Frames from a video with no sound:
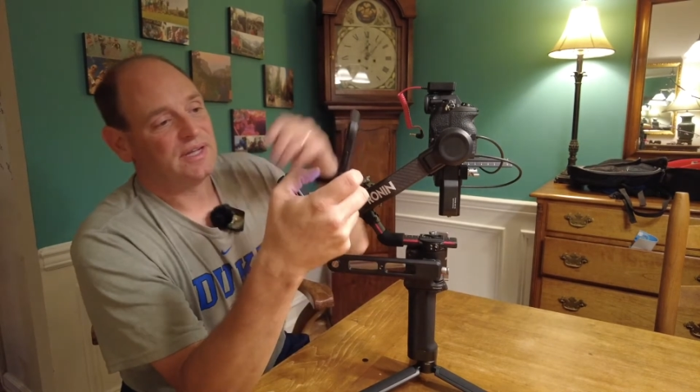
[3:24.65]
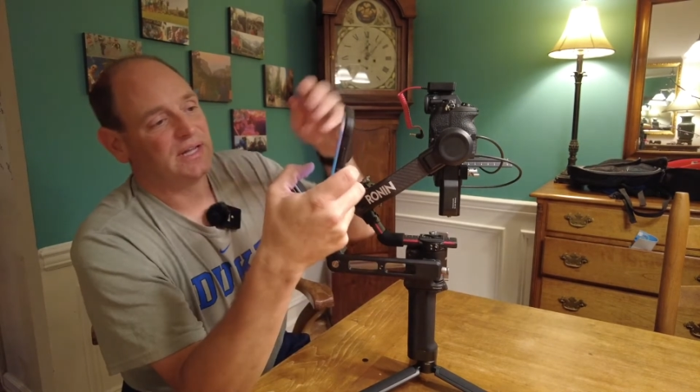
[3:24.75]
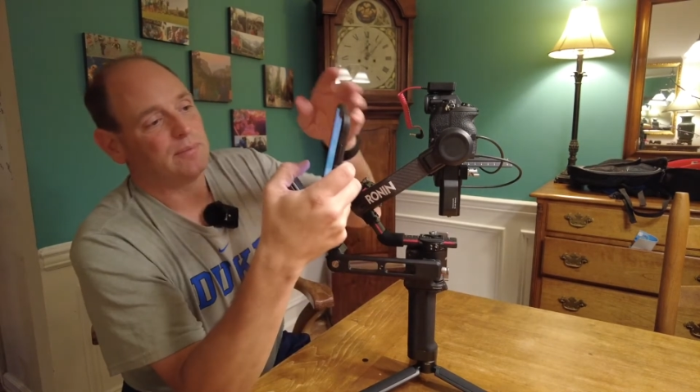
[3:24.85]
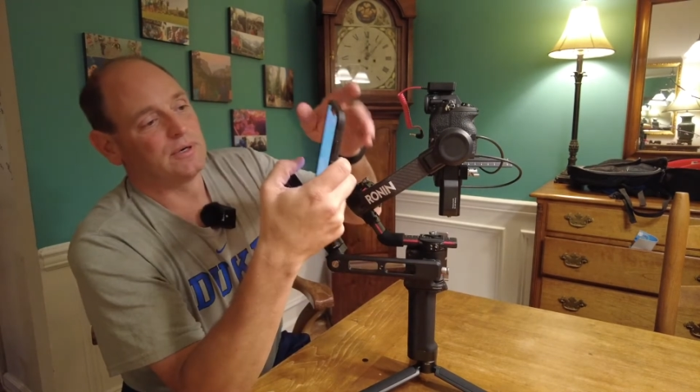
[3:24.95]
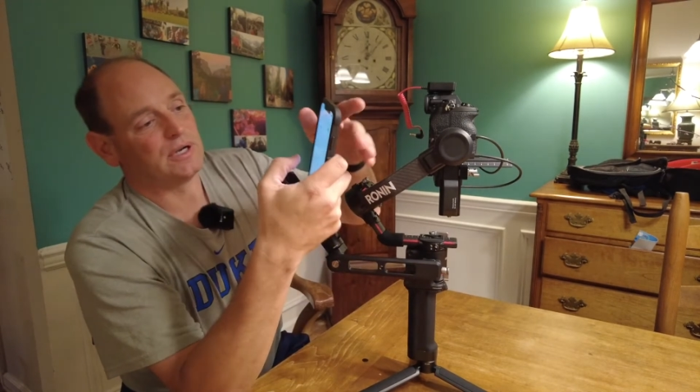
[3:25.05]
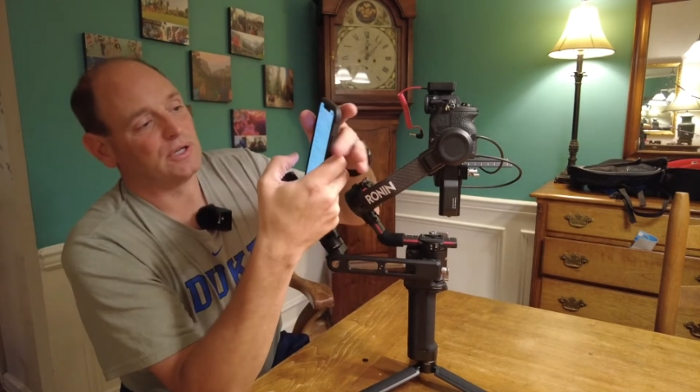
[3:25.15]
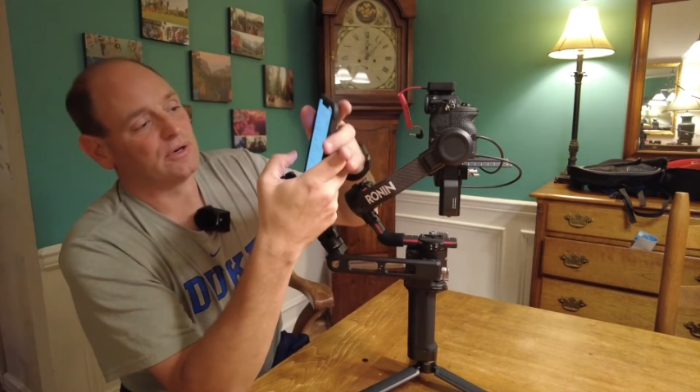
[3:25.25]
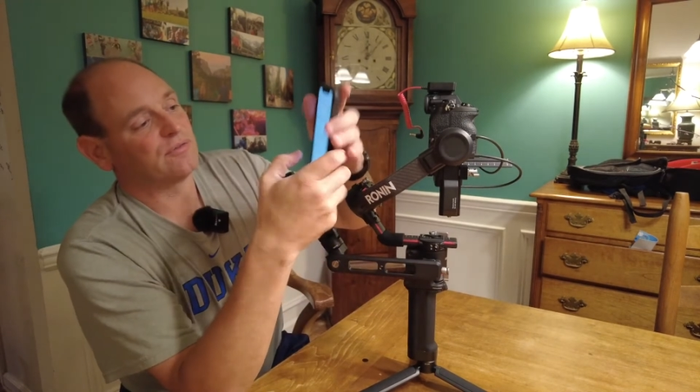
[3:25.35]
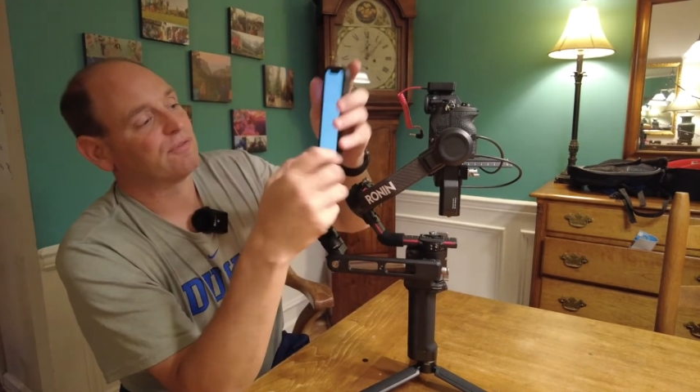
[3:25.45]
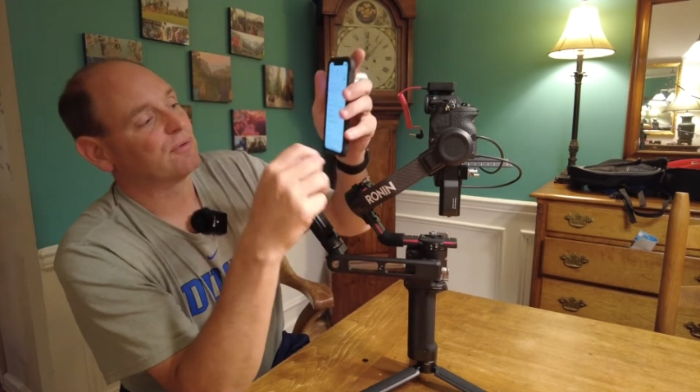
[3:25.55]
and I'm going to
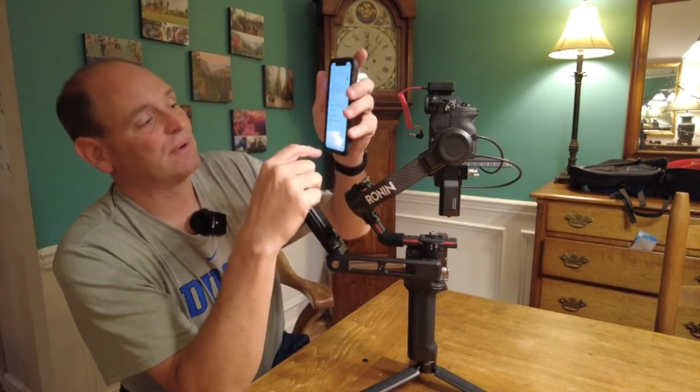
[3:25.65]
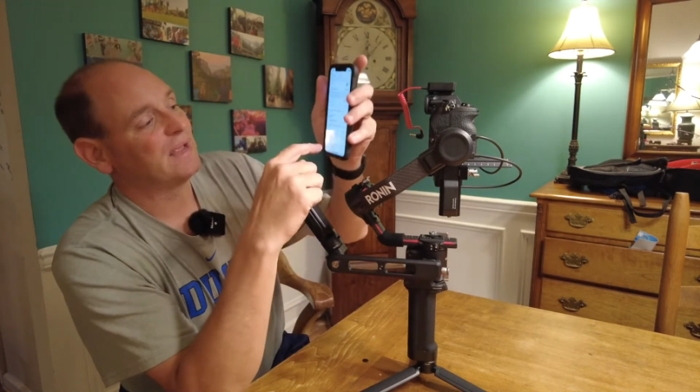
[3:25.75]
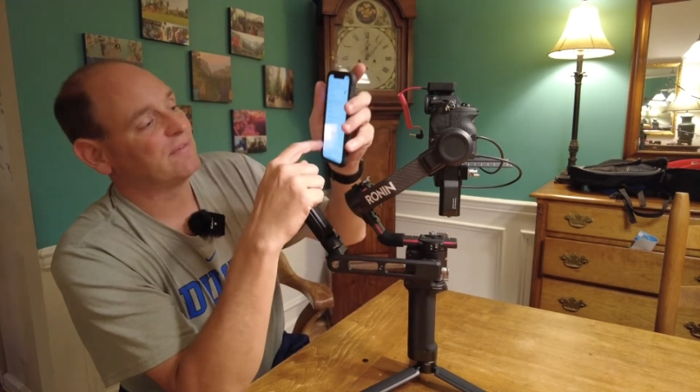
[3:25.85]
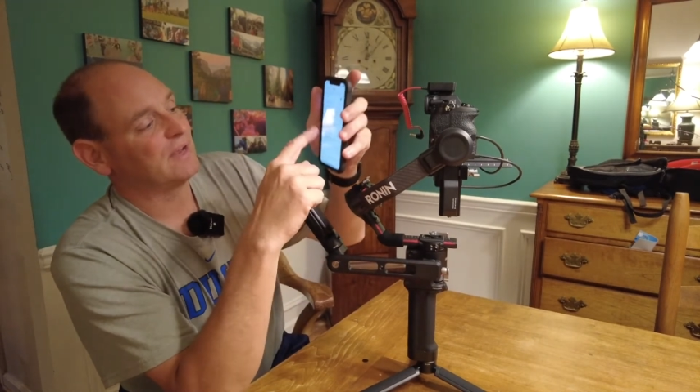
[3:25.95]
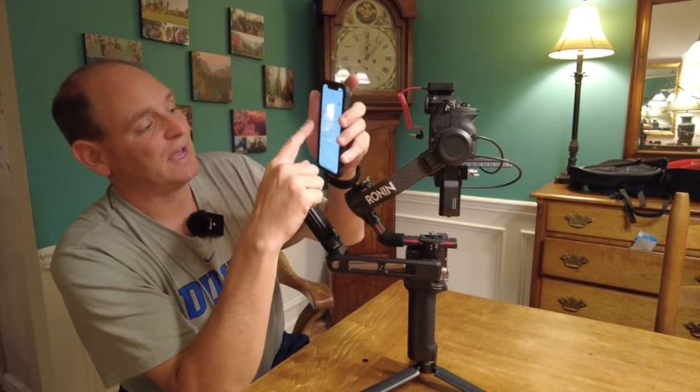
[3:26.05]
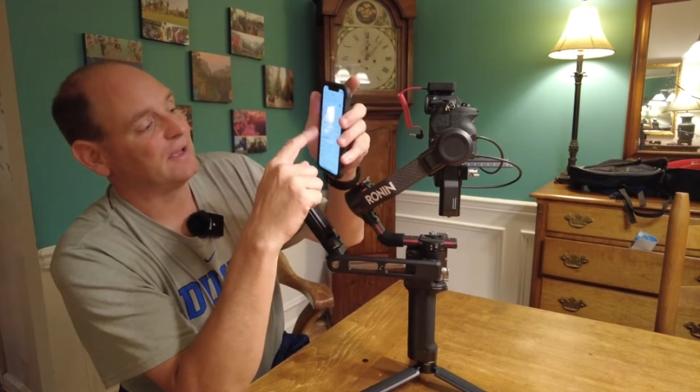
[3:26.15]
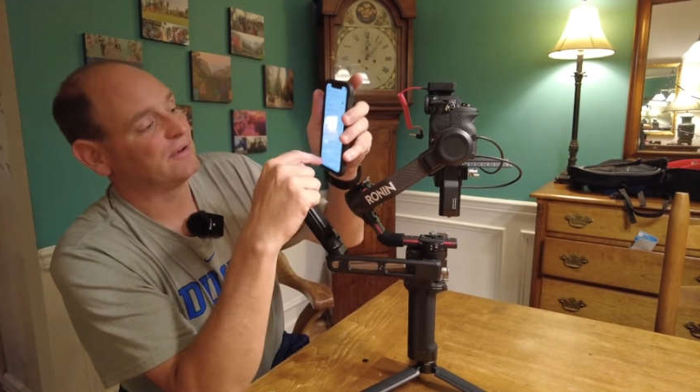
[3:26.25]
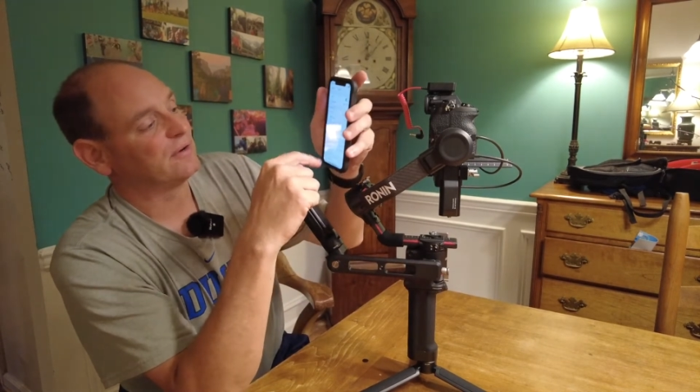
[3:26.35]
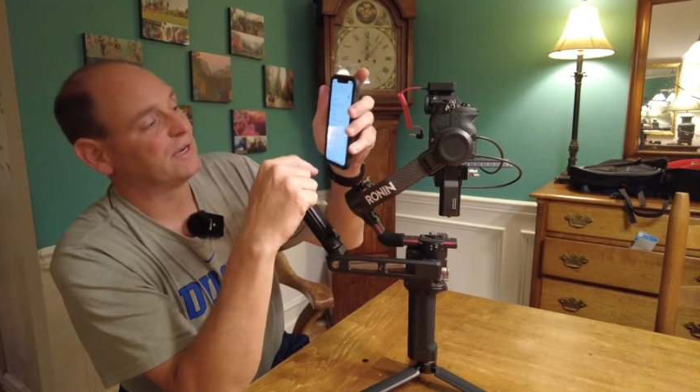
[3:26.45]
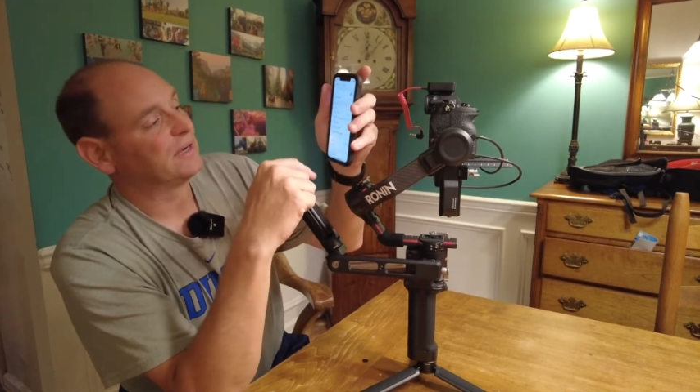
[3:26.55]
look for RavenEye
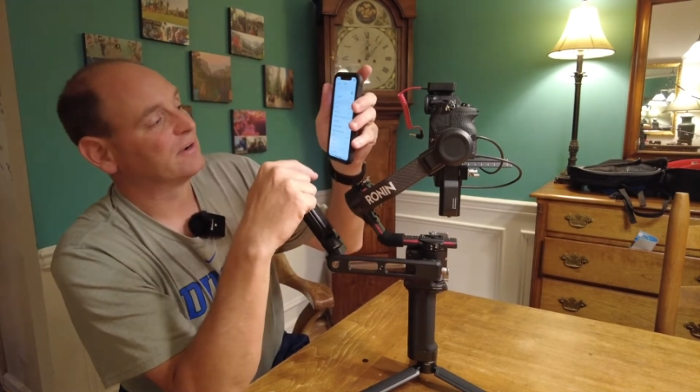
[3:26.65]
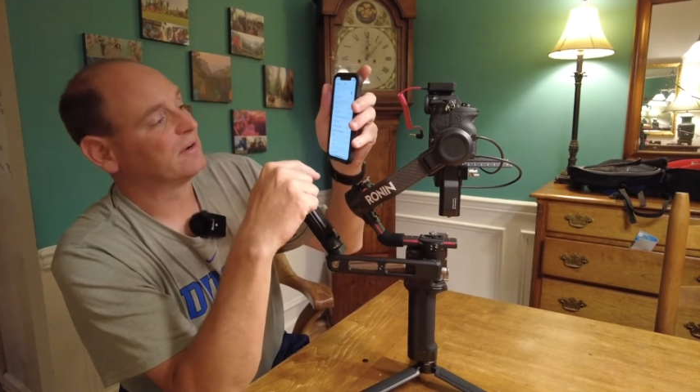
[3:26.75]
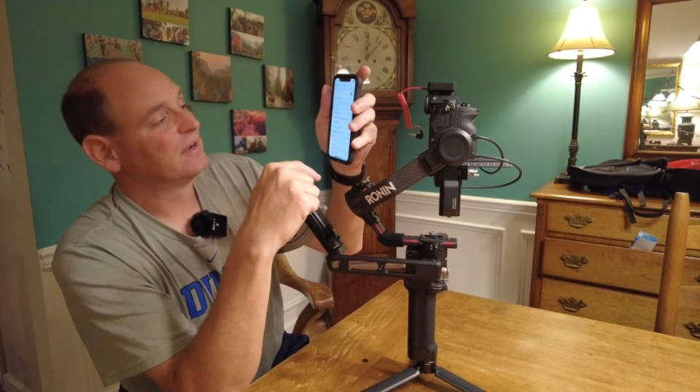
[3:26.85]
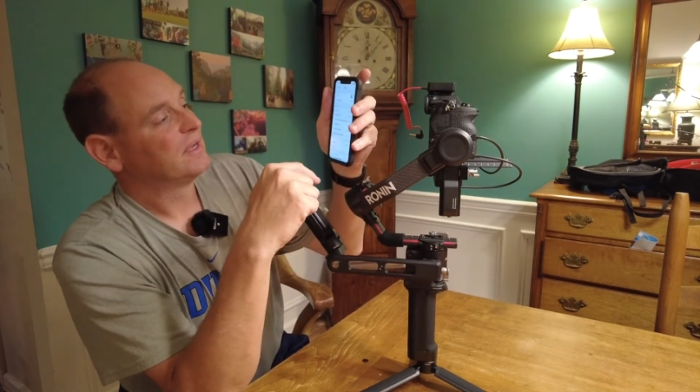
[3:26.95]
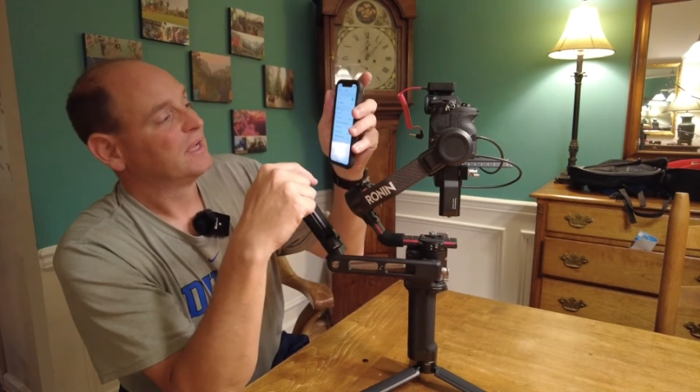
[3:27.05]
under here.